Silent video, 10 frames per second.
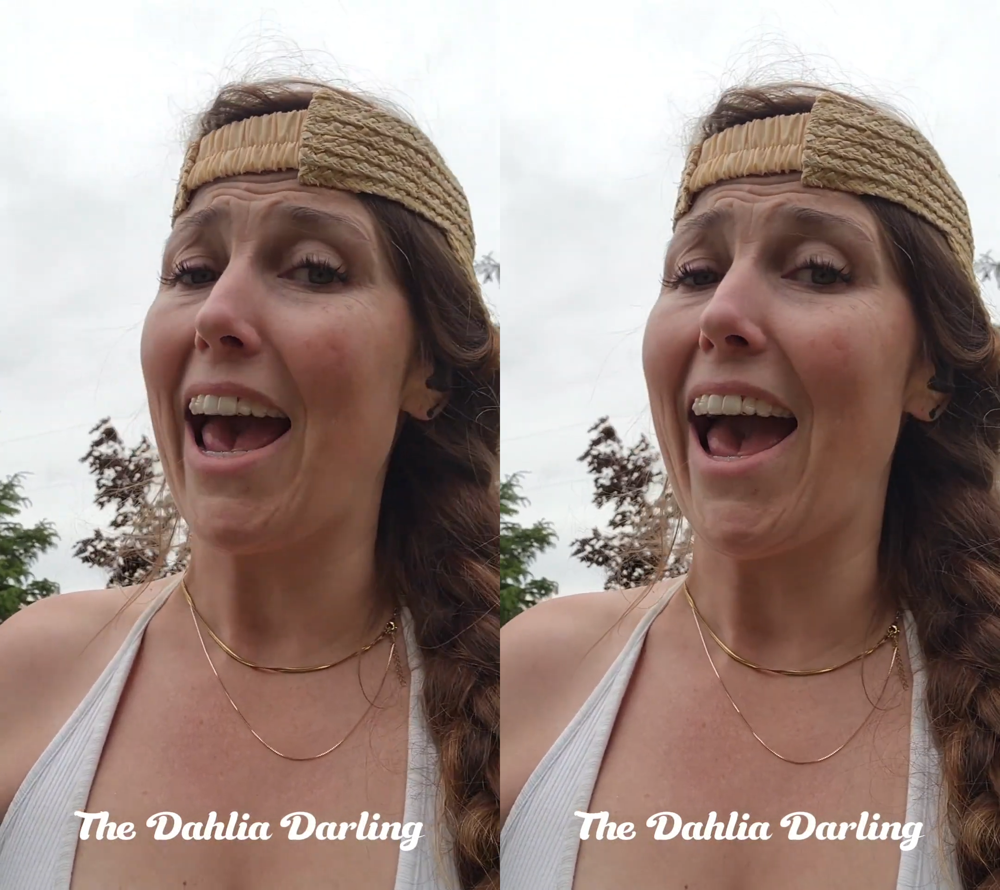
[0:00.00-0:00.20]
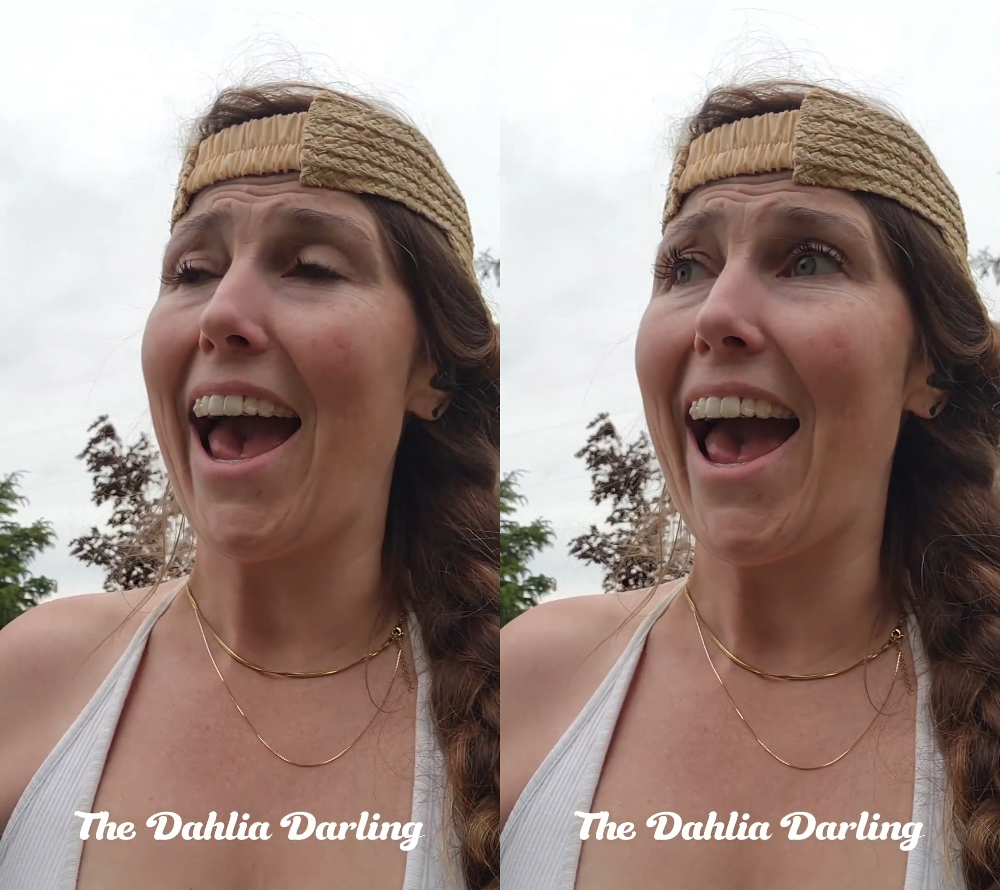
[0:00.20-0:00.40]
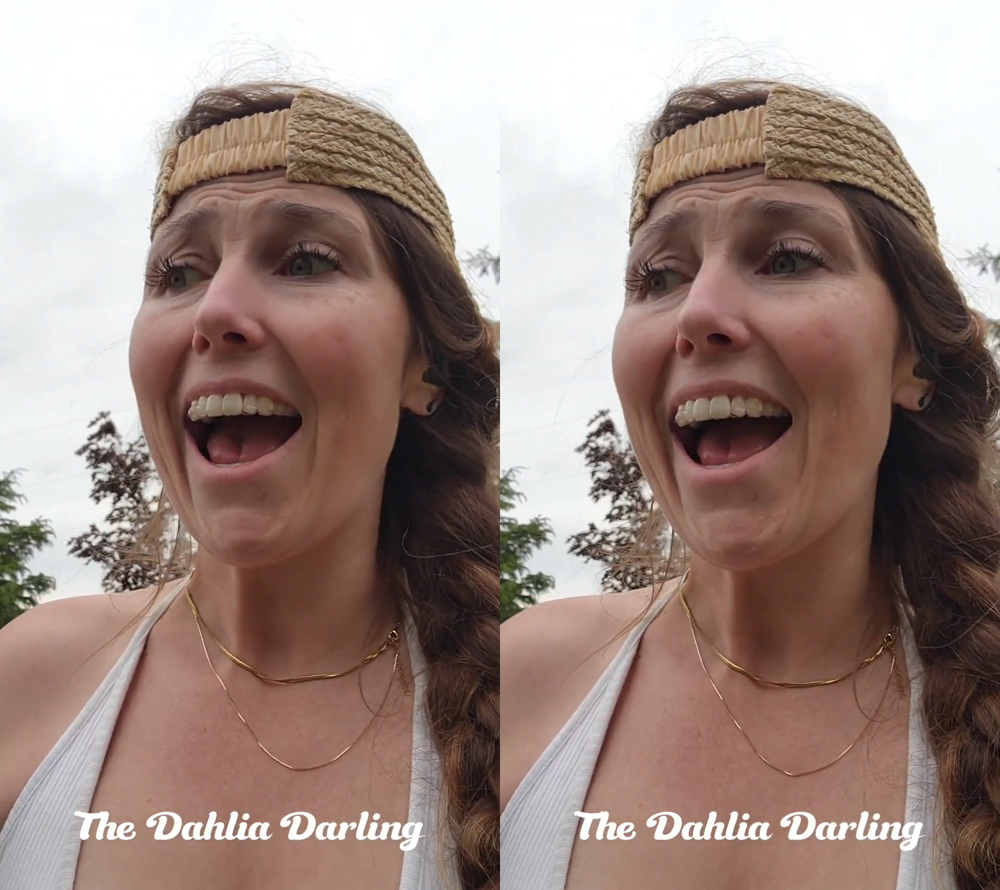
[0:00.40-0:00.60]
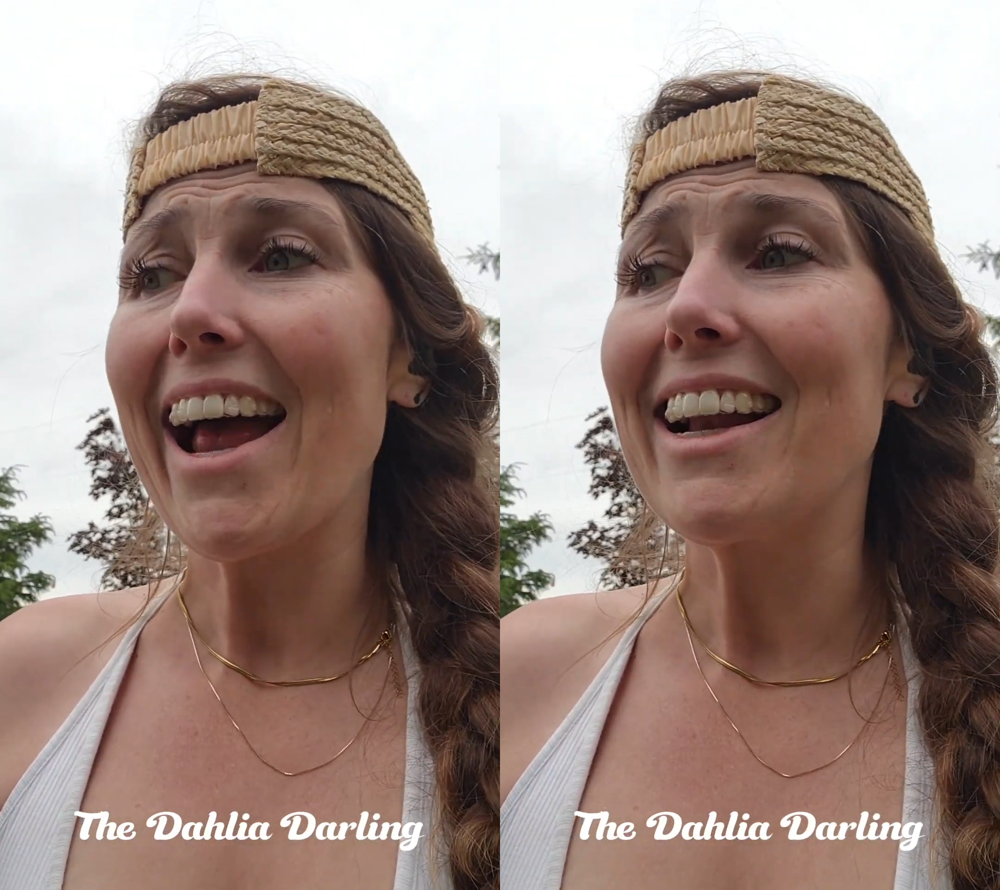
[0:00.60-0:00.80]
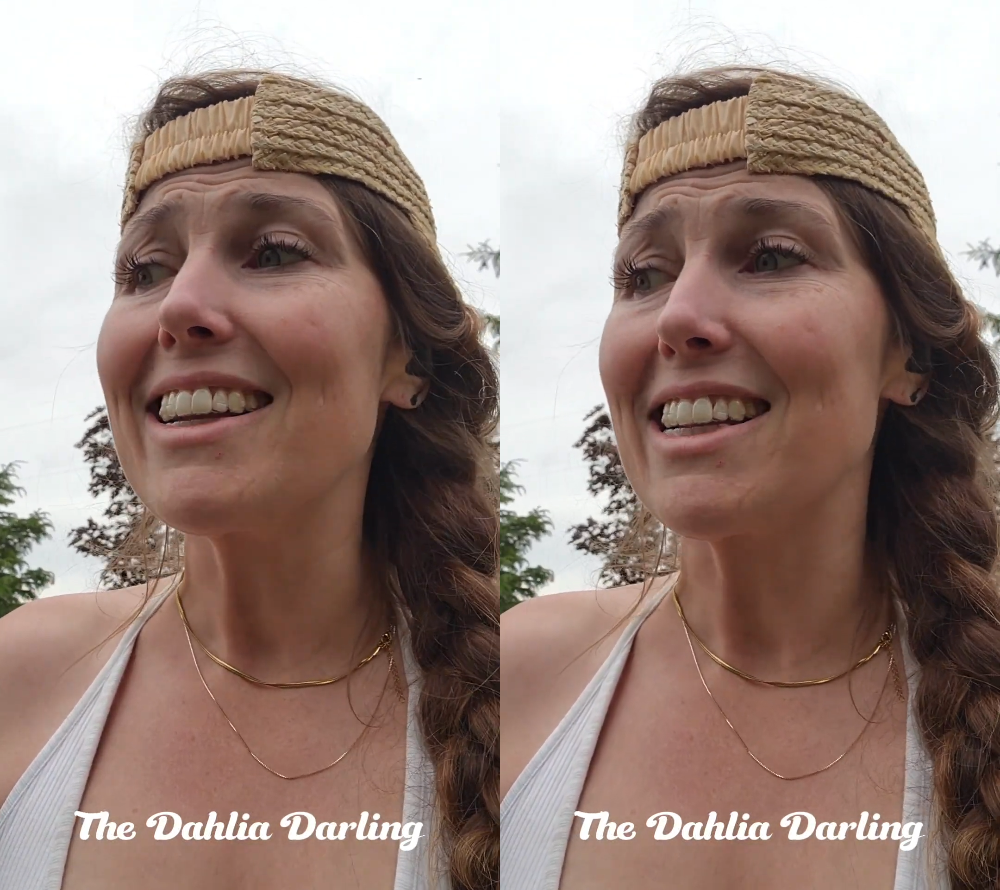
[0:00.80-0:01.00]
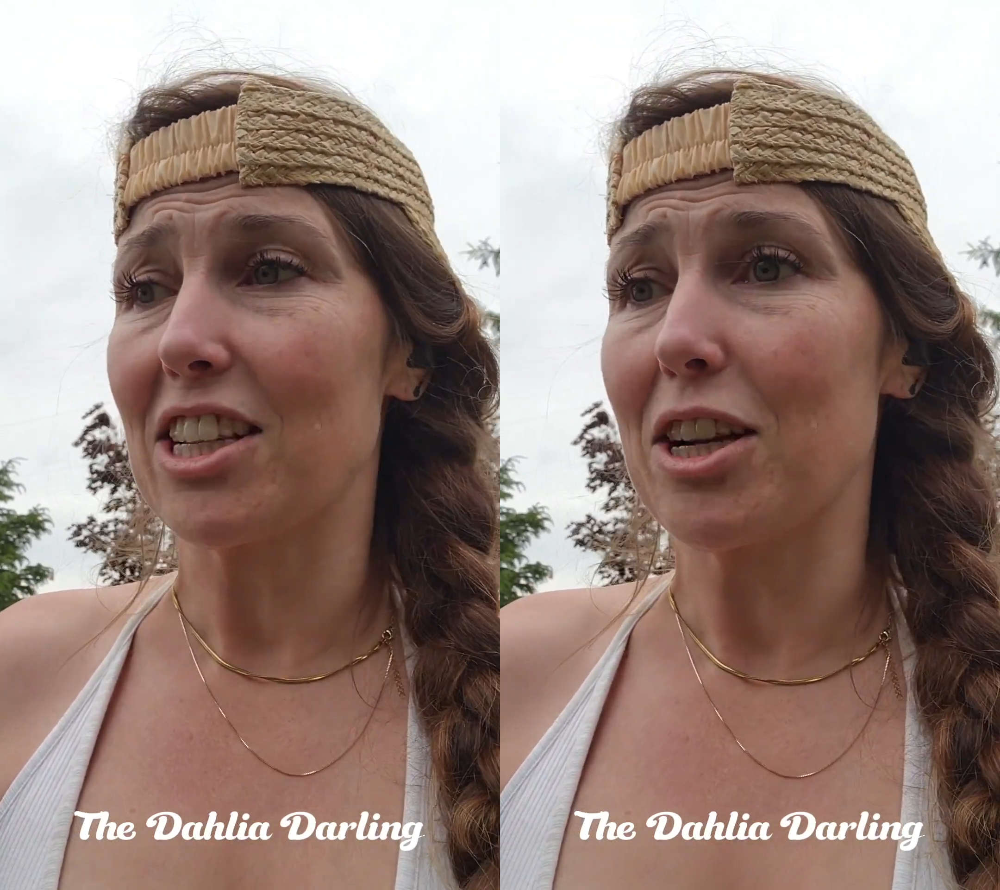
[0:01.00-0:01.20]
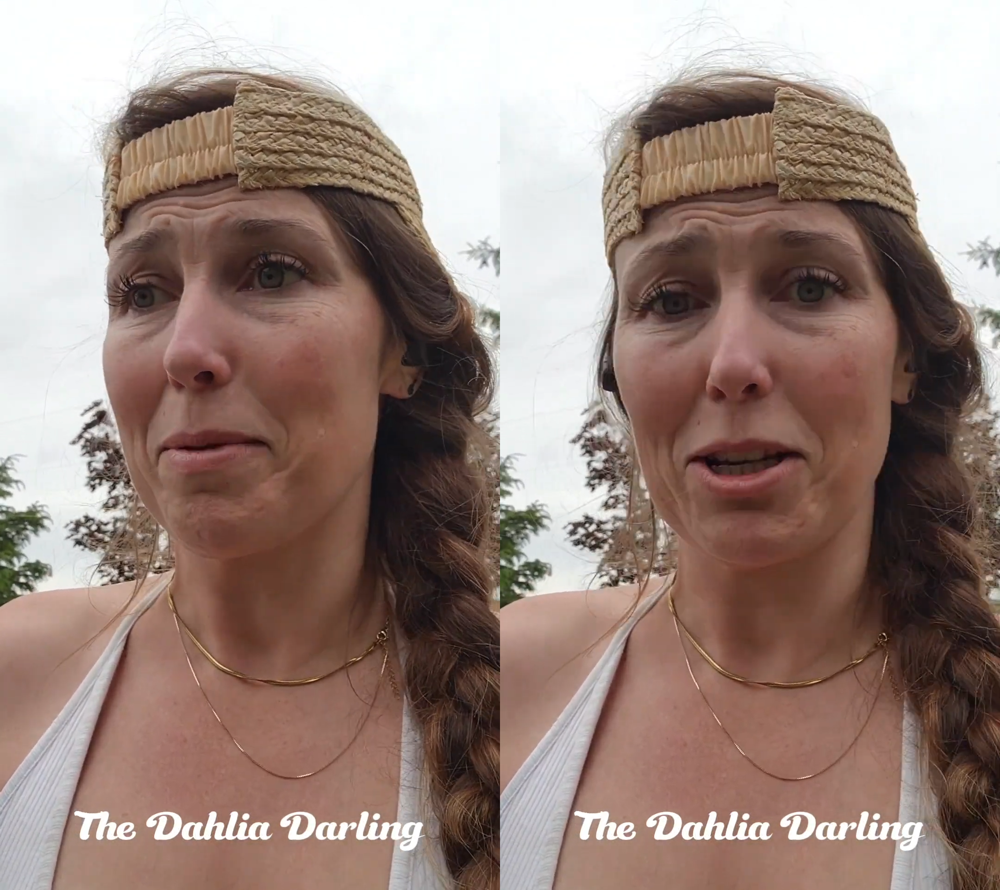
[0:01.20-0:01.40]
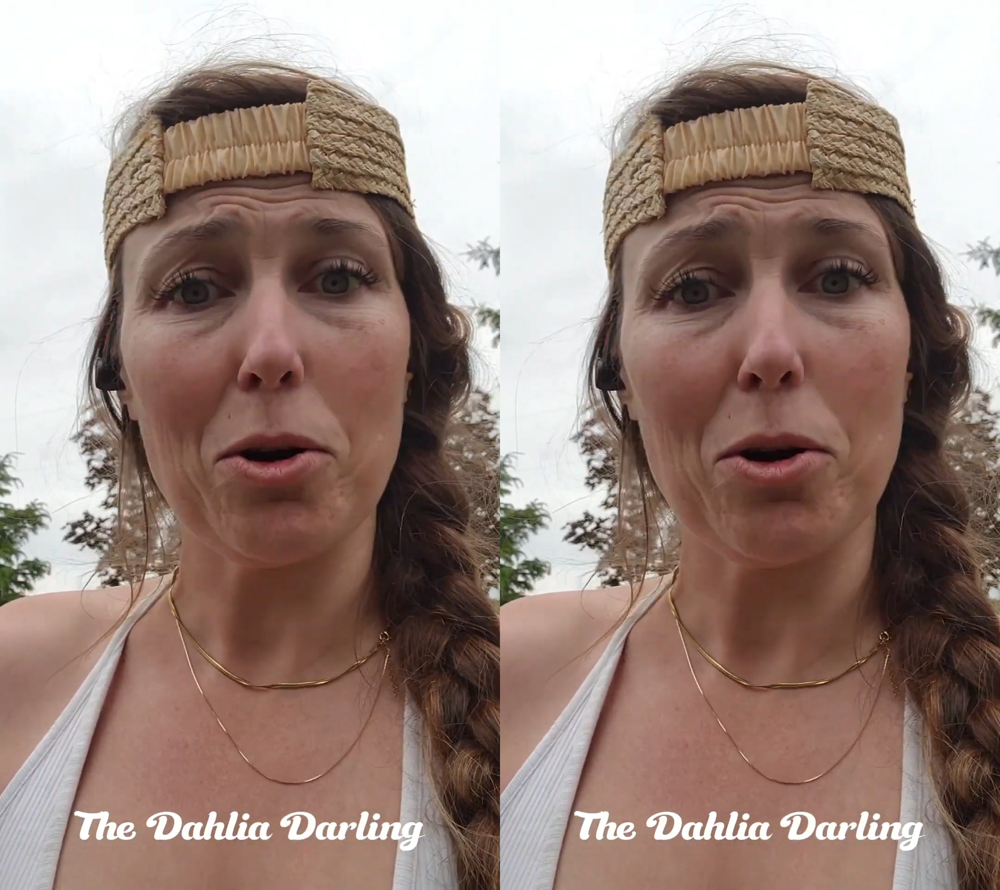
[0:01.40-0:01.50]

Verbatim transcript: and it's going to be